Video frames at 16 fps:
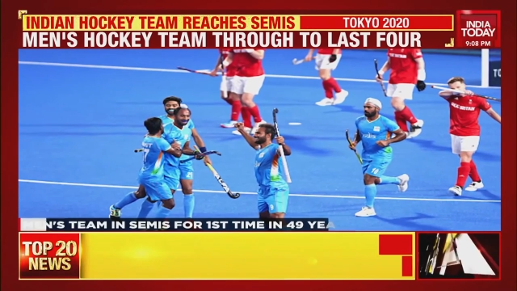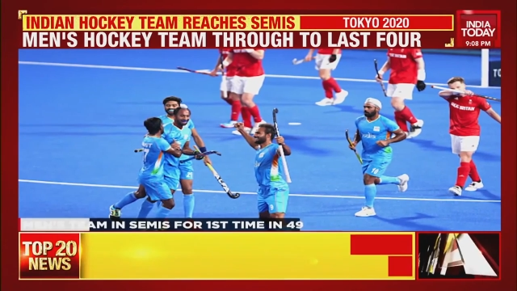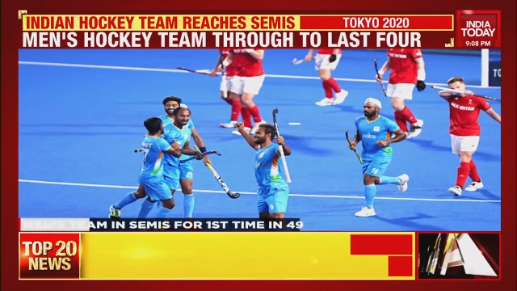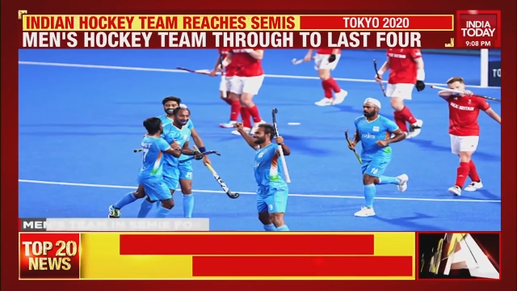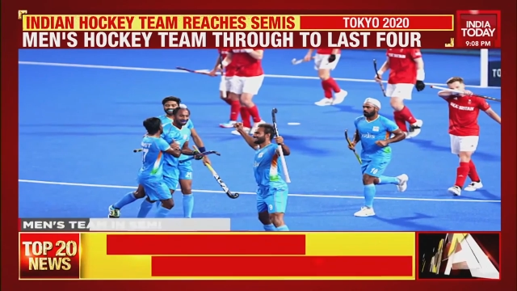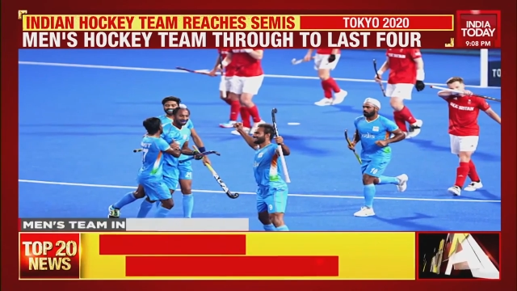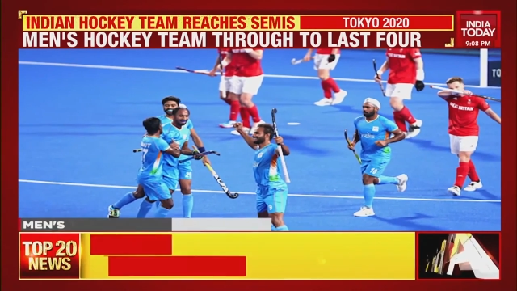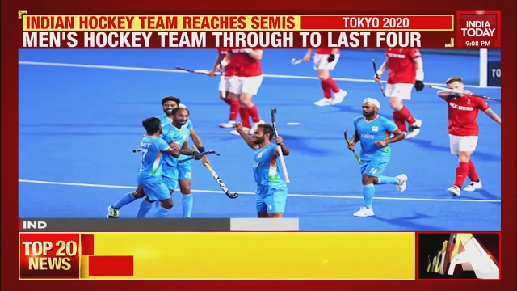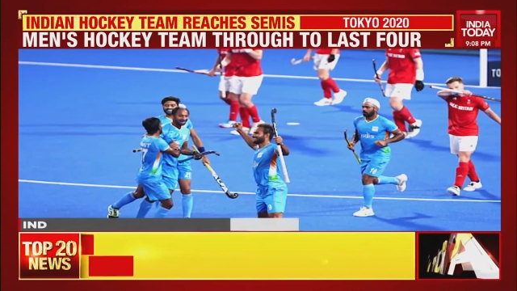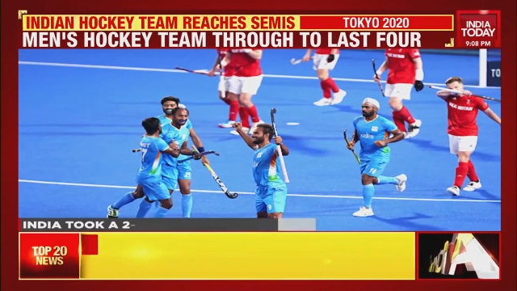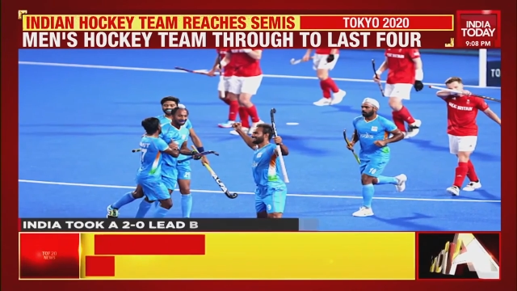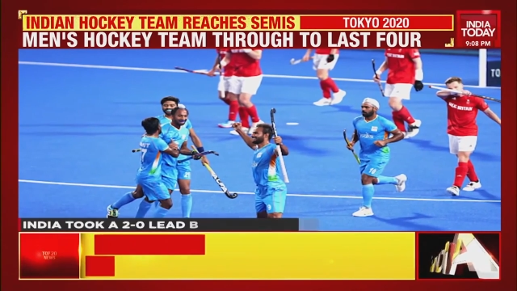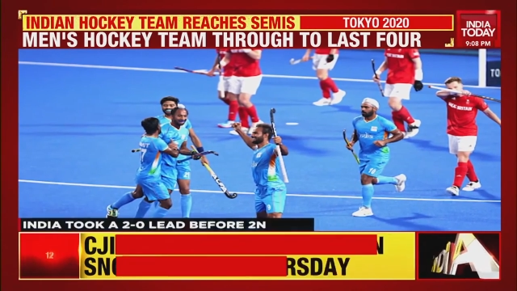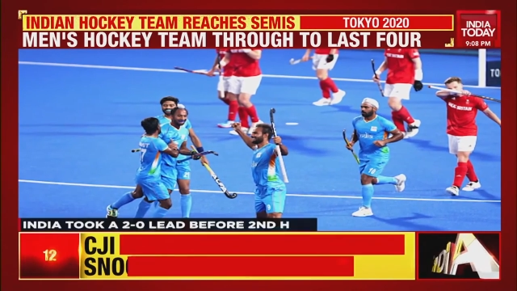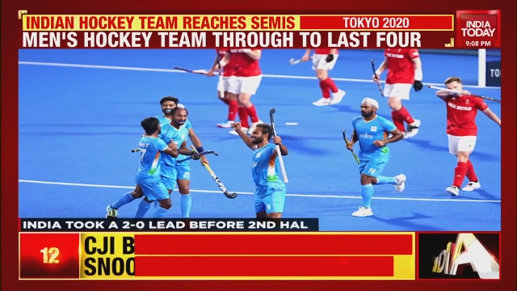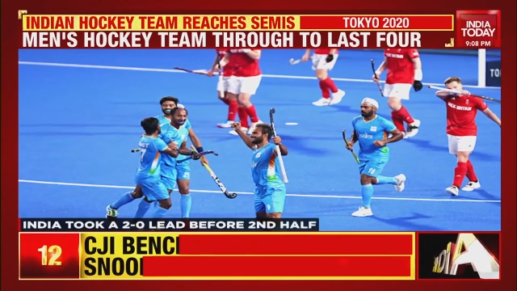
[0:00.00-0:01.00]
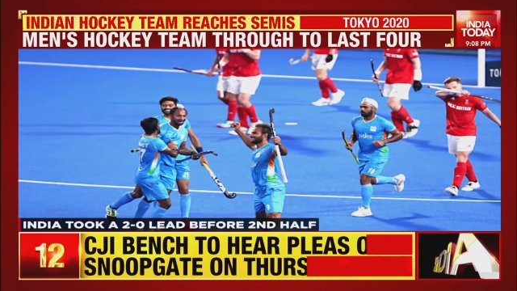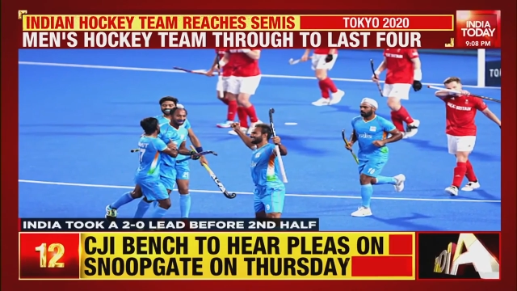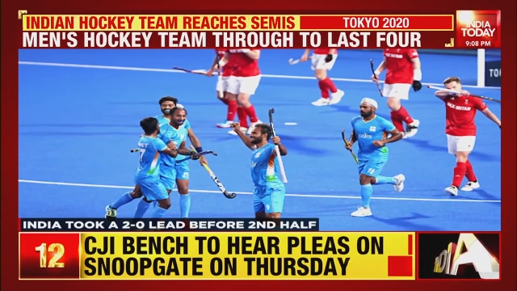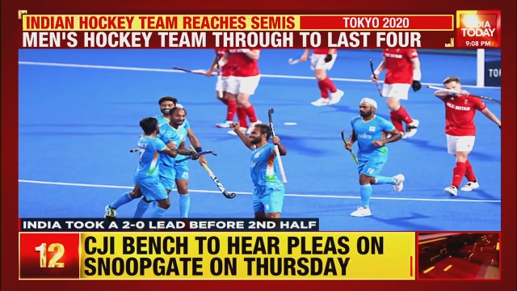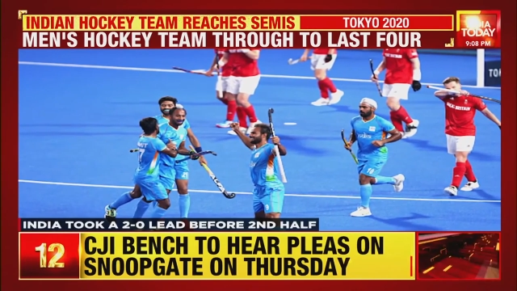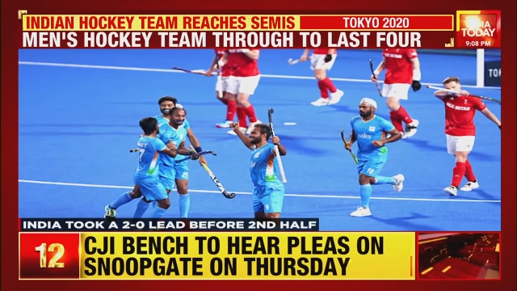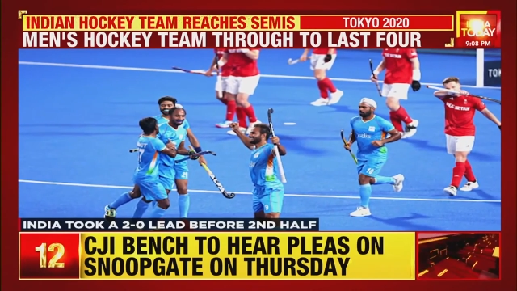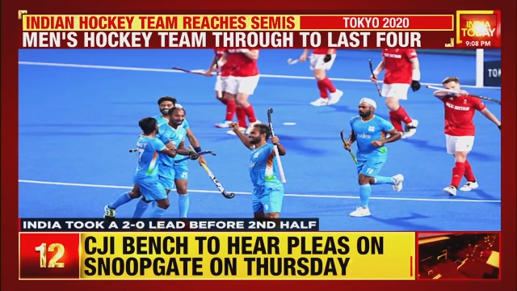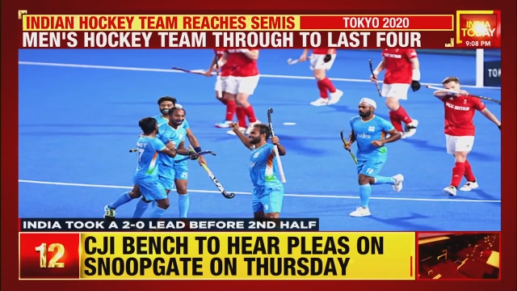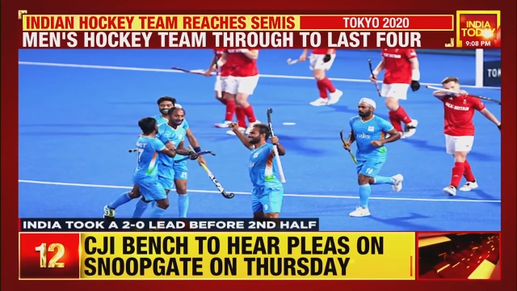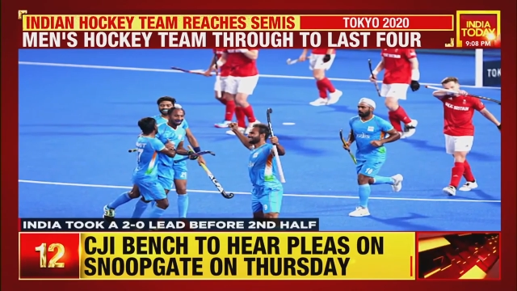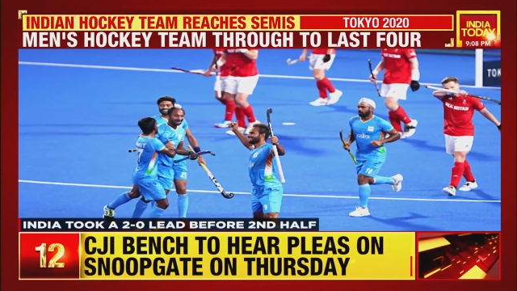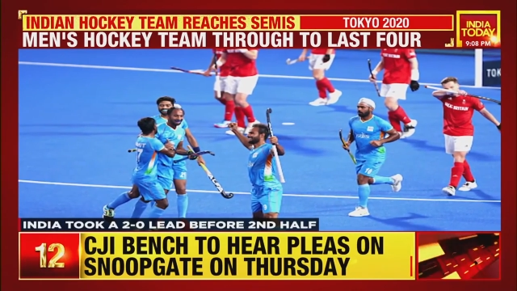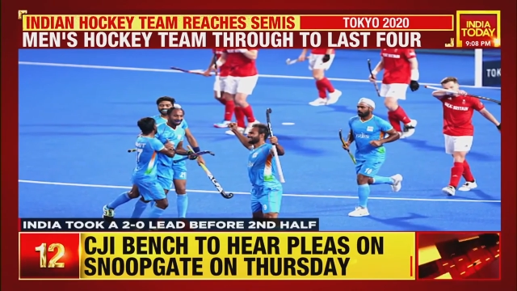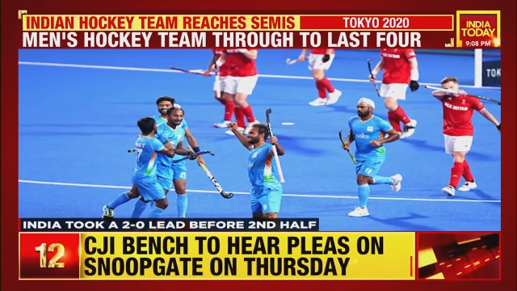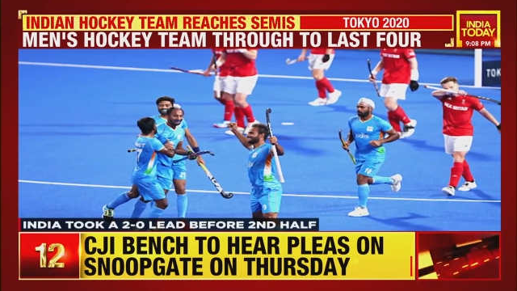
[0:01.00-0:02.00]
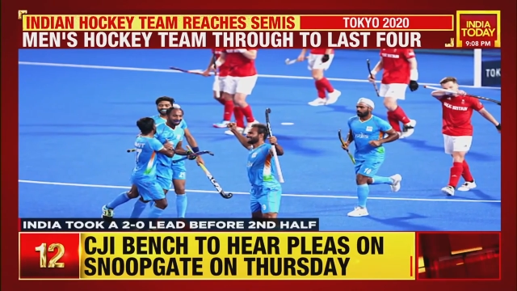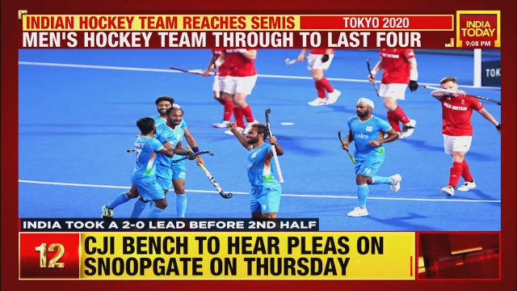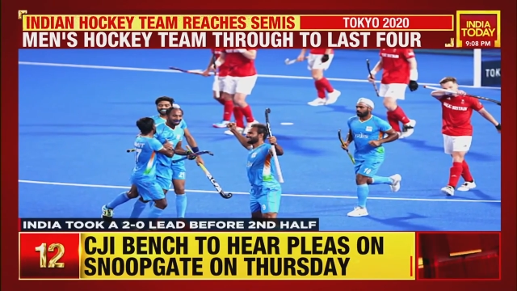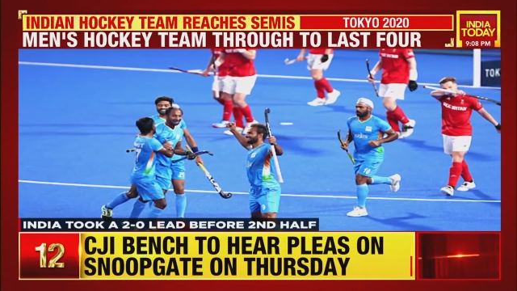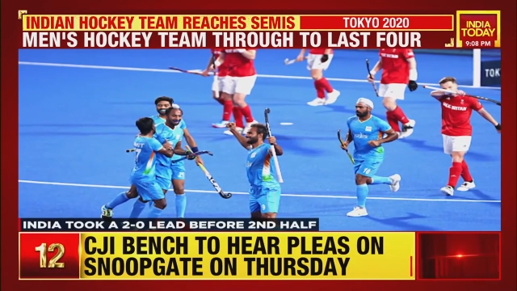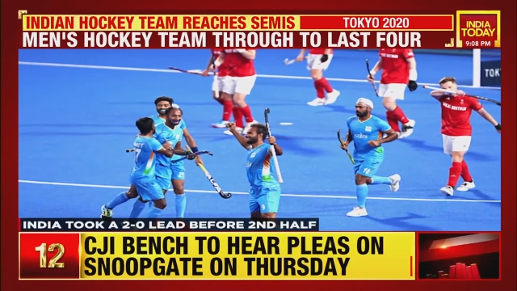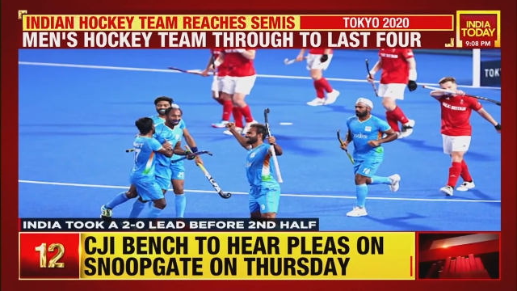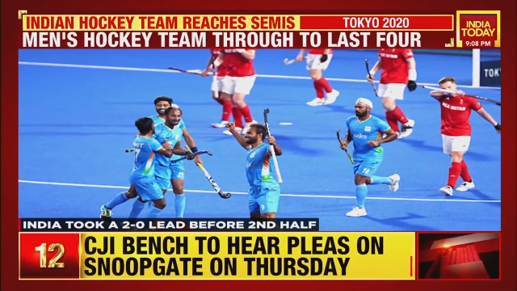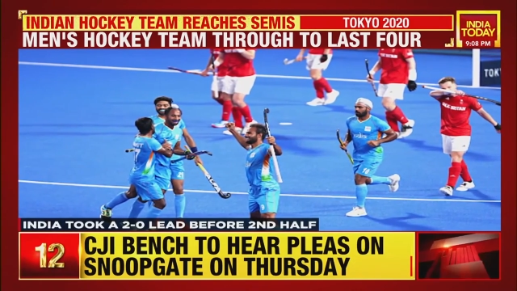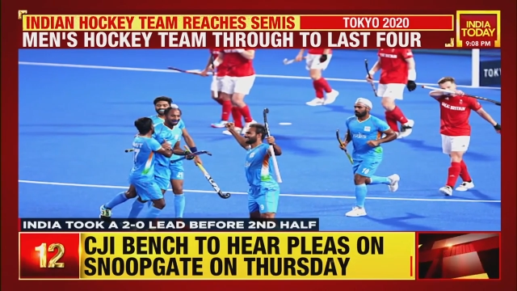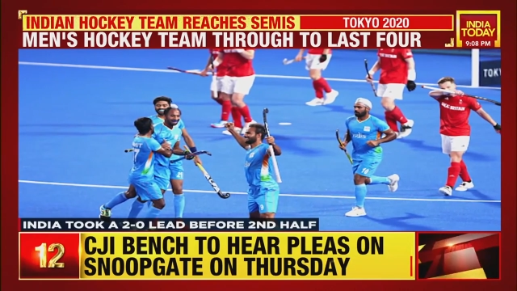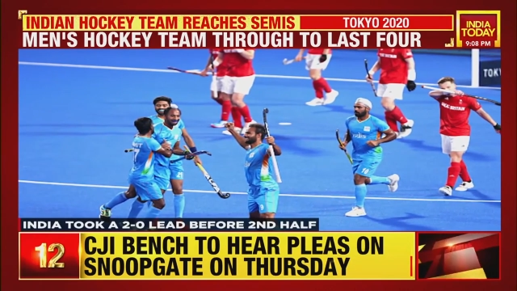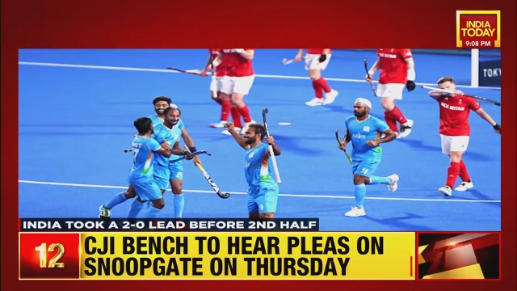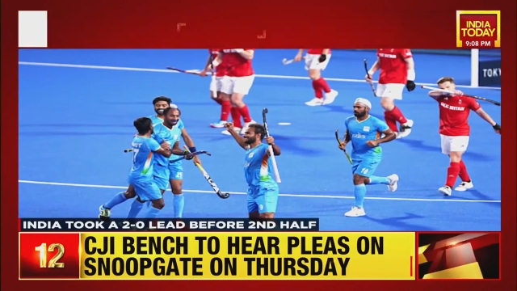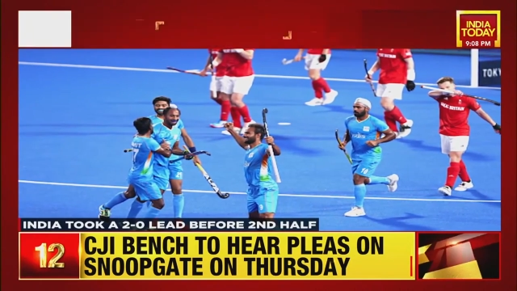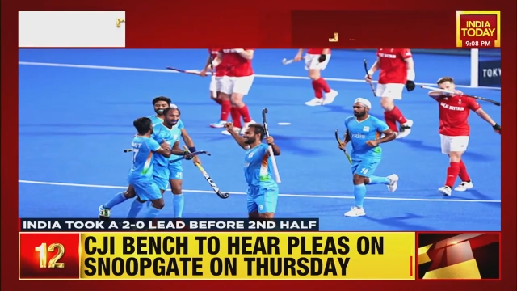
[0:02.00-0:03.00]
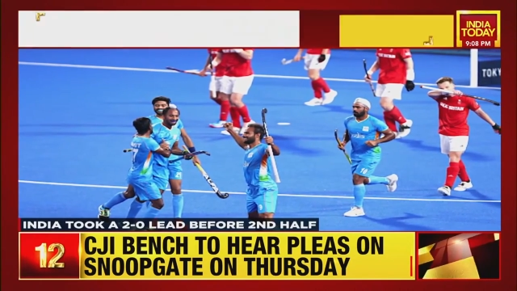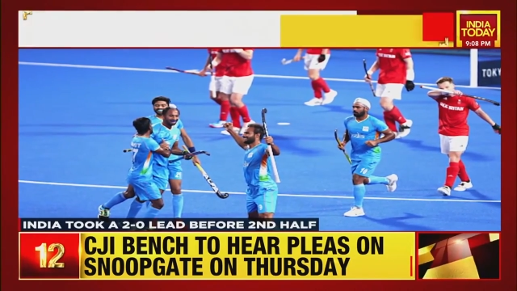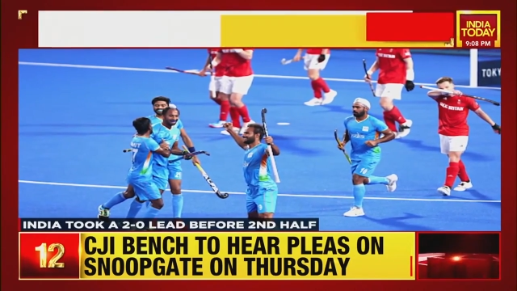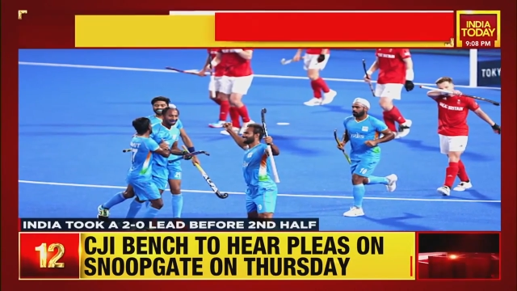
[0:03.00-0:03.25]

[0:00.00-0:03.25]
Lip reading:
[unreadable: no face in view]